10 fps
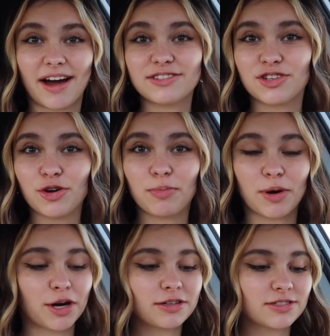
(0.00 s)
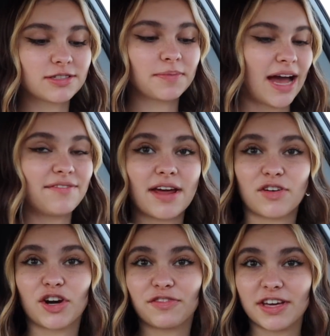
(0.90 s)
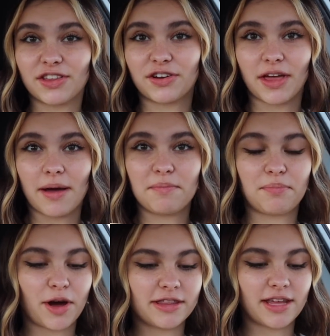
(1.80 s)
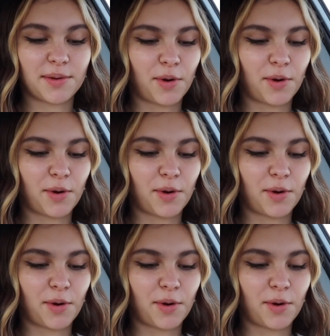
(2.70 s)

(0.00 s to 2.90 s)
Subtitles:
I got 2 books. I've never heard of either of them, but they